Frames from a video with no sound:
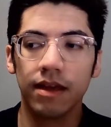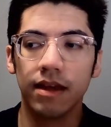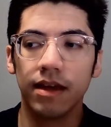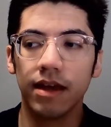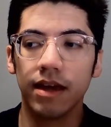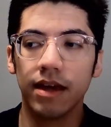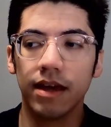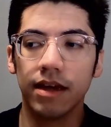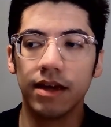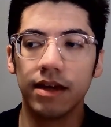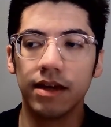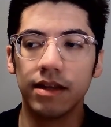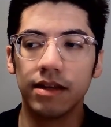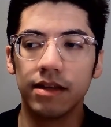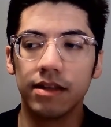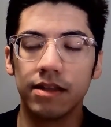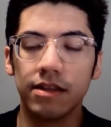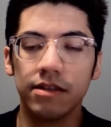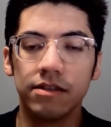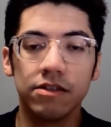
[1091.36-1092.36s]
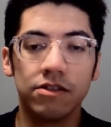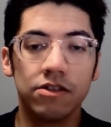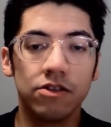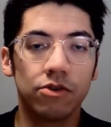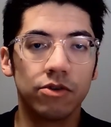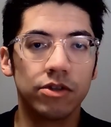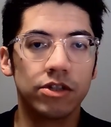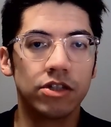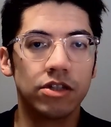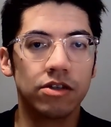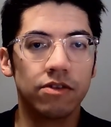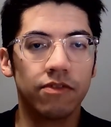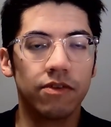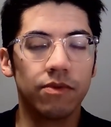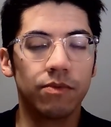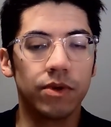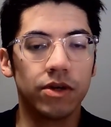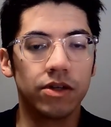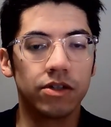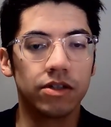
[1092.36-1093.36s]
And this is the origin of the
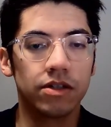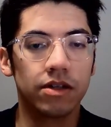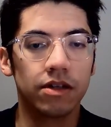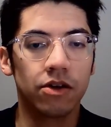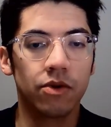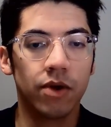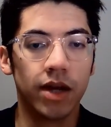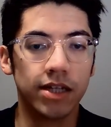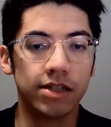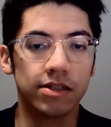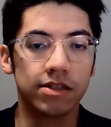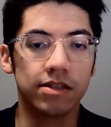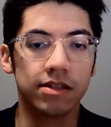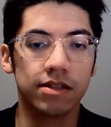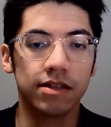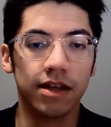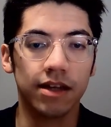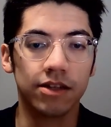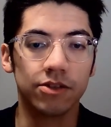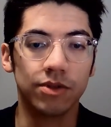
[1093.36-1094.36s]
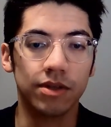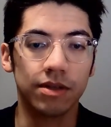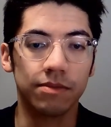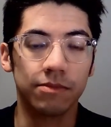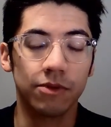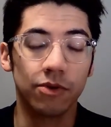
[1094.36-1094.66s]
word Christ, actually.